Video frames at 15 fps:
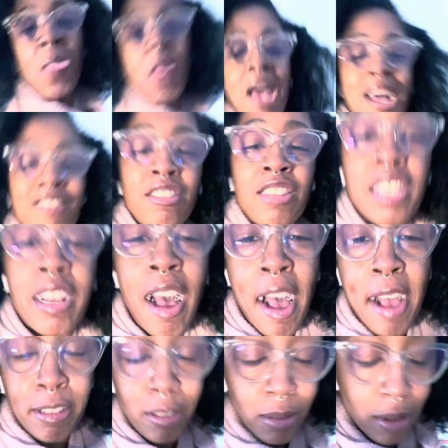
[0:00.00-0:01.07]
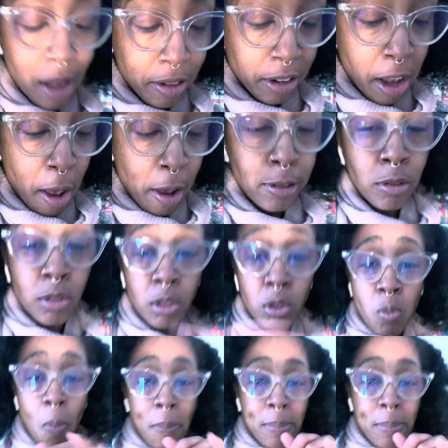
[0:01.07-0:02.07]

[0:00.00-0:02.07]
That's it, guys. That's it. So